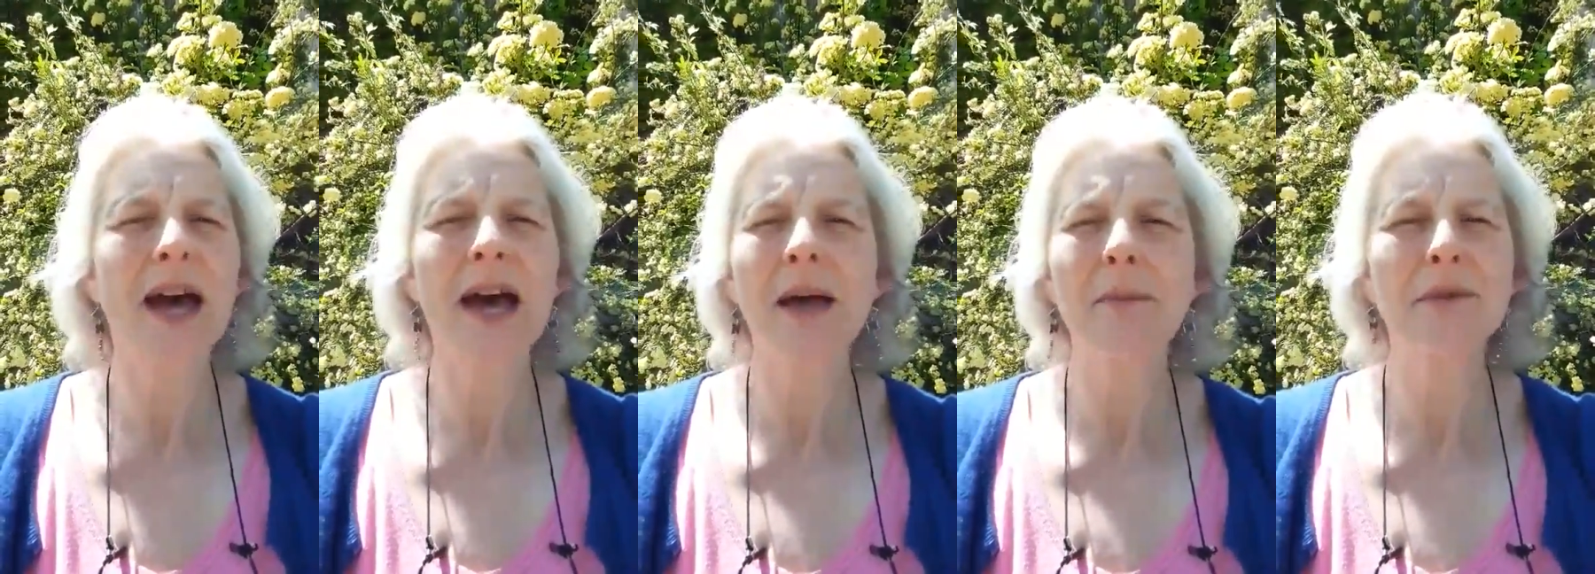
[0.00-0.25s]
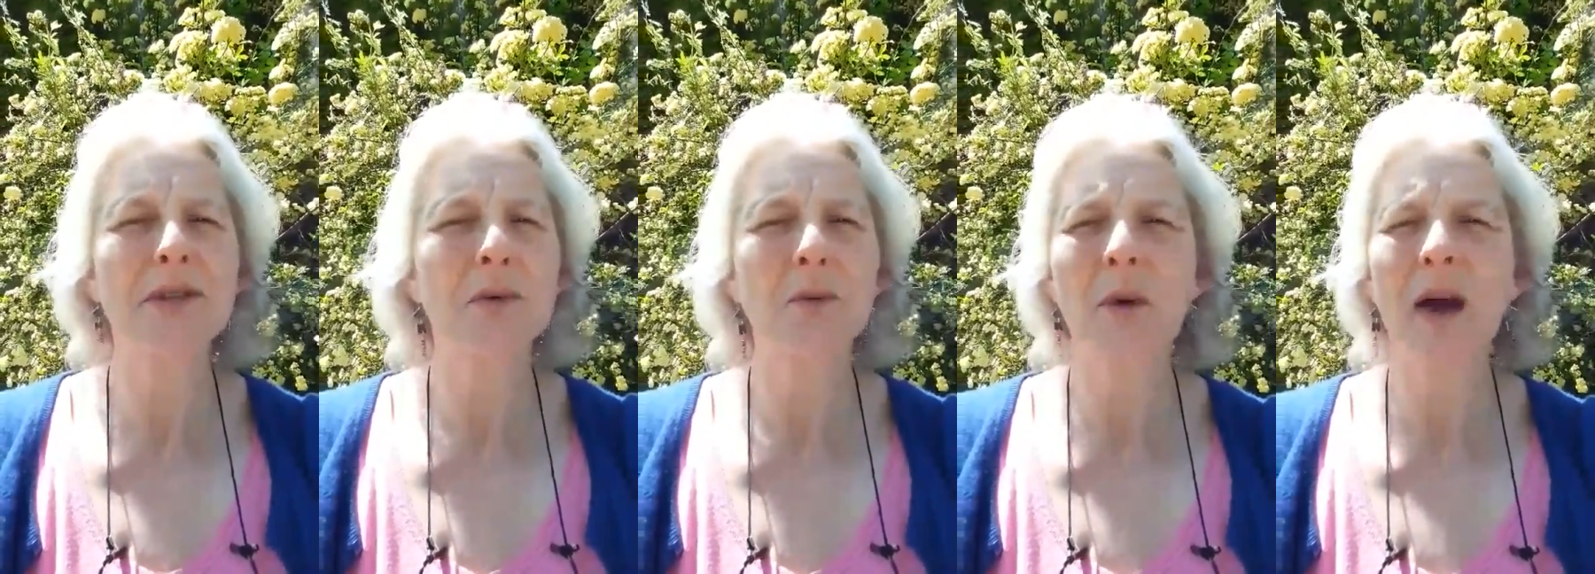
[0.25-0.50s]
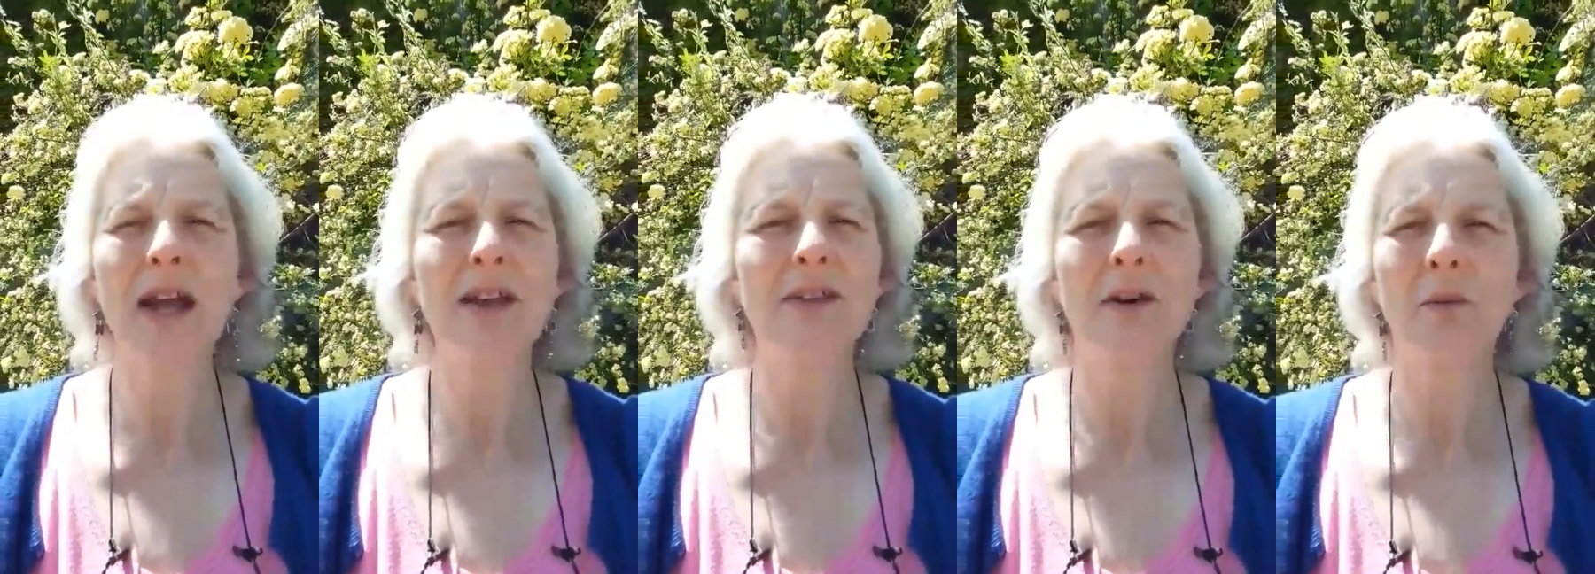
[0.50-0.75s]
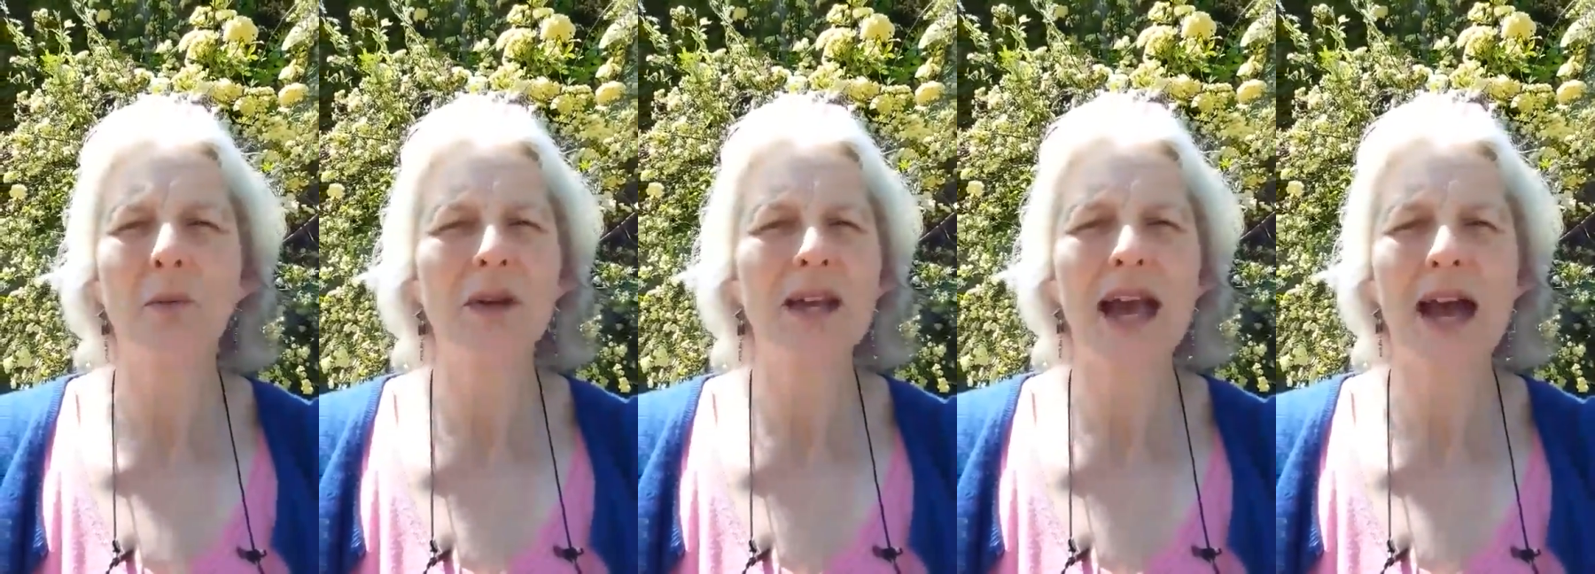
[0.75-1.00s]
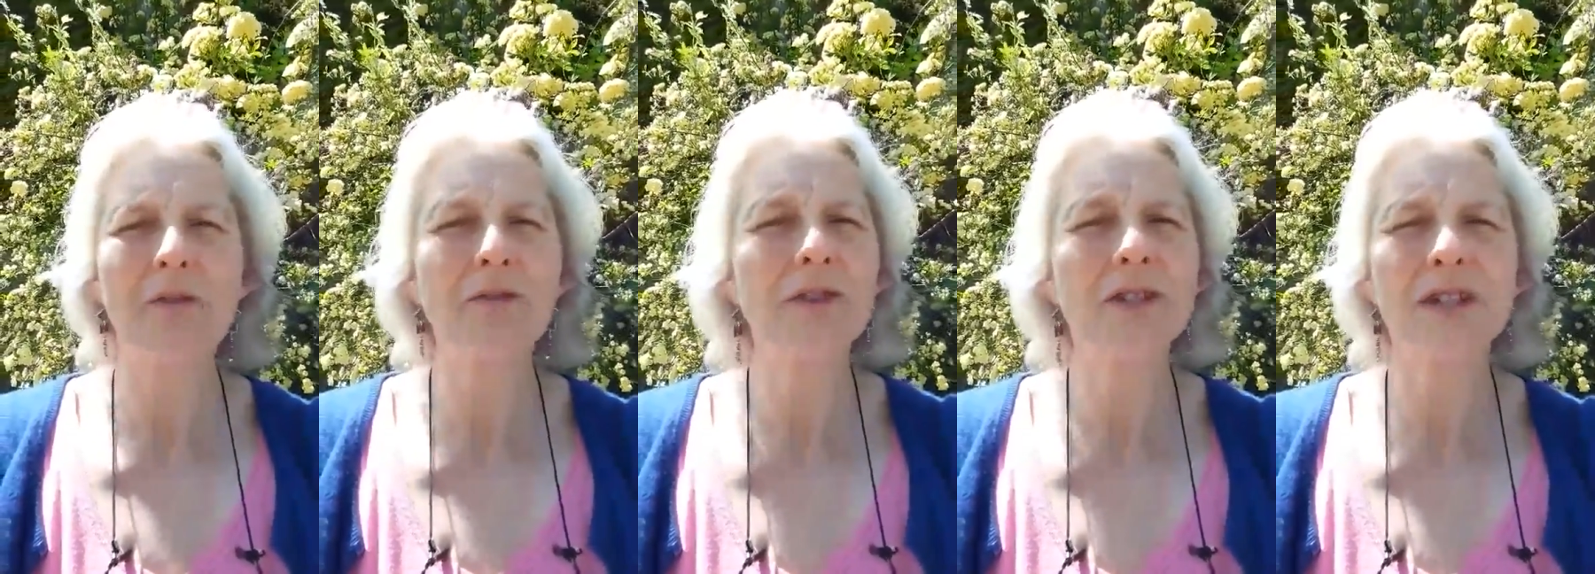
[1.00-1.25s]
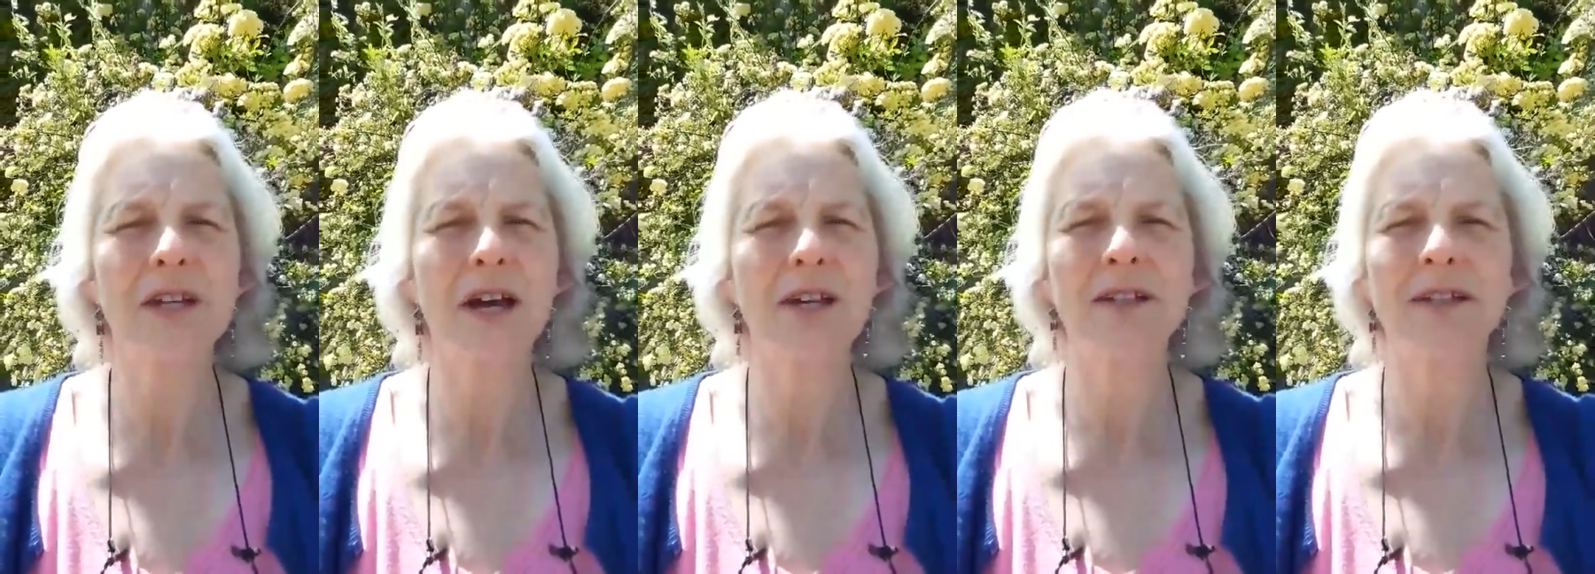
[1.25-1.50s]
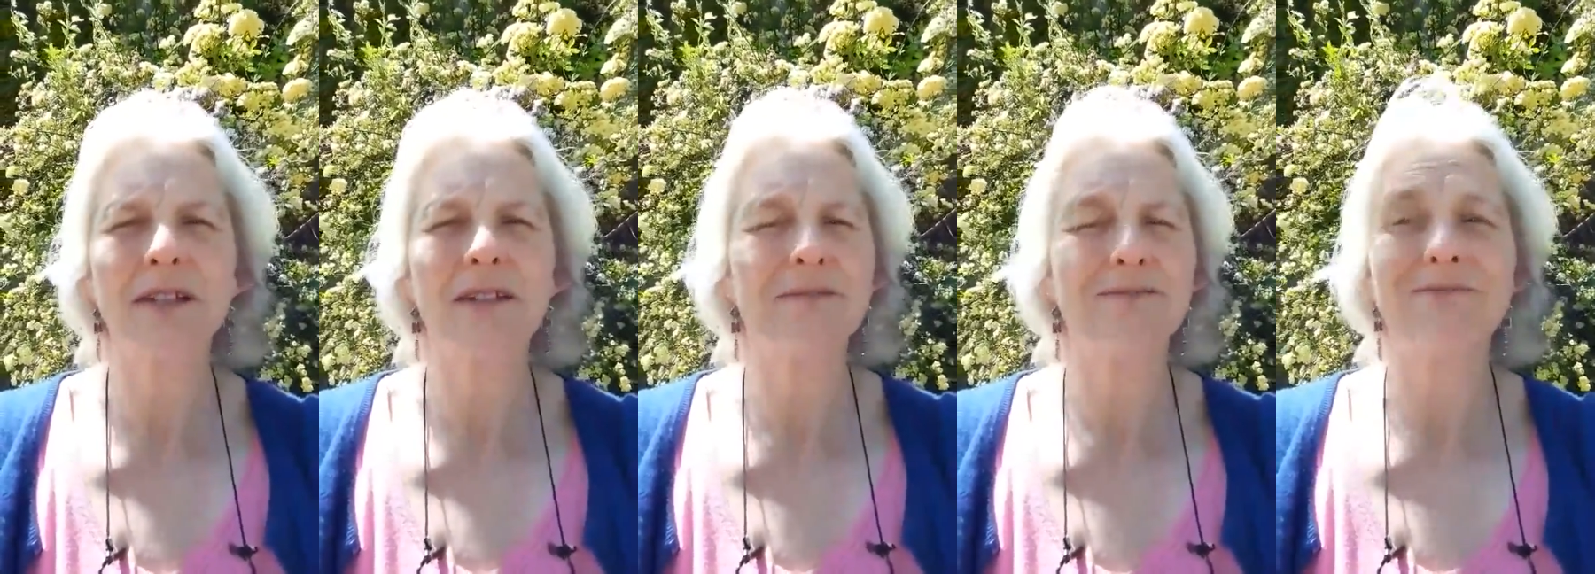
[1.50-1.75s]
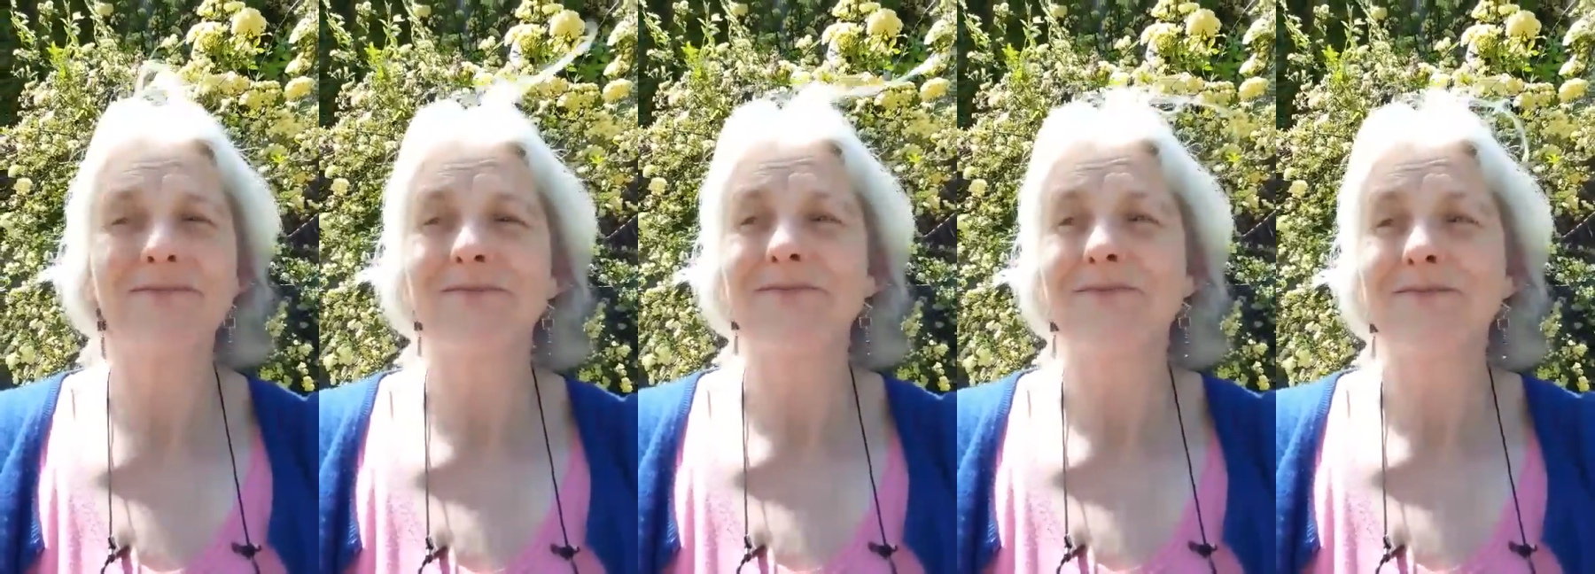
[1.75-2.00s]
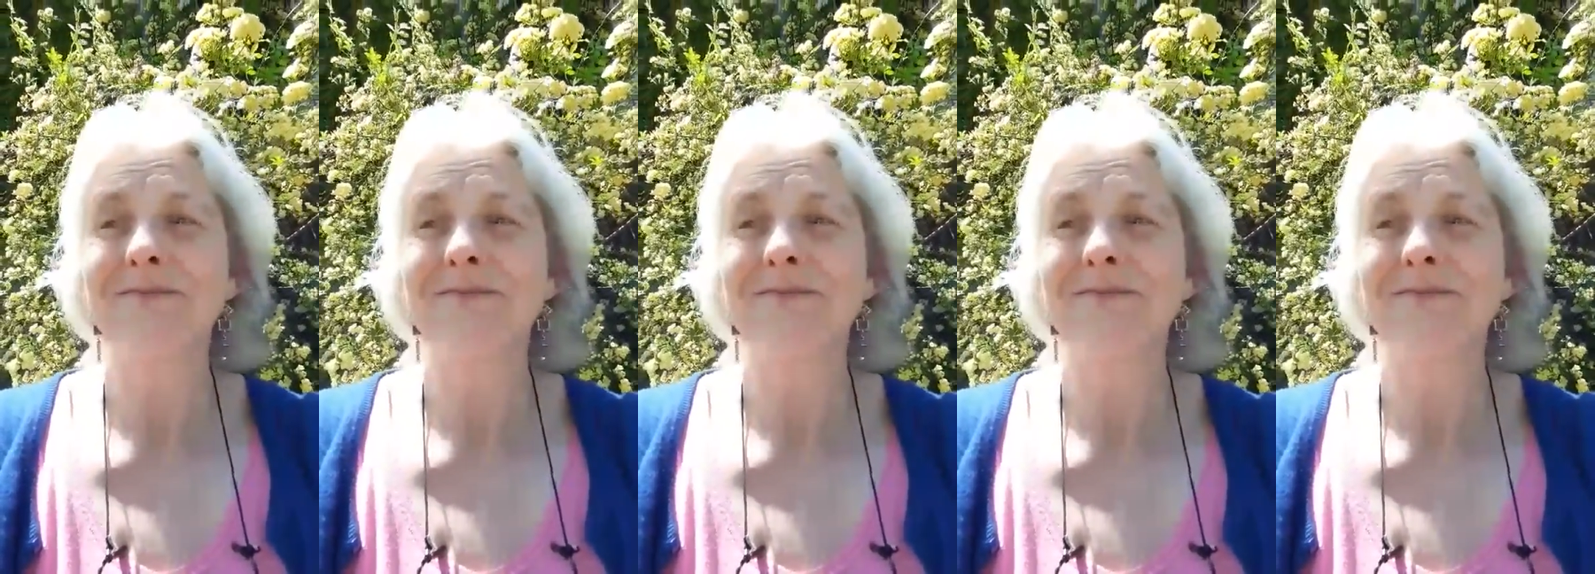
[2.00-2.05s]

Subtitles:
perhaps a way that we haven't done